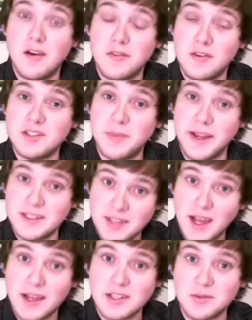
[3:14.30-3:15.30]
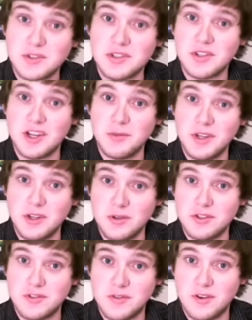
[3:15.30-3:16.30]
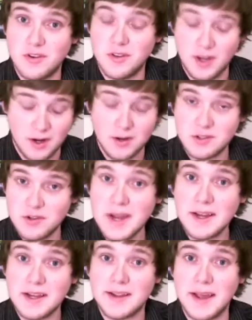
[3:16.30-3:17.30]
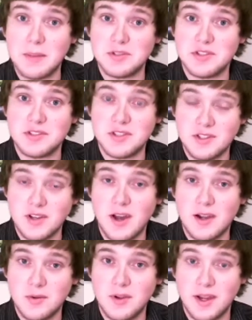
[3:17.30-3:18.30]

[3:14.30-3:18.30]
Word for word: for SpaceX, which is going to be used for their Dragon capsules to dock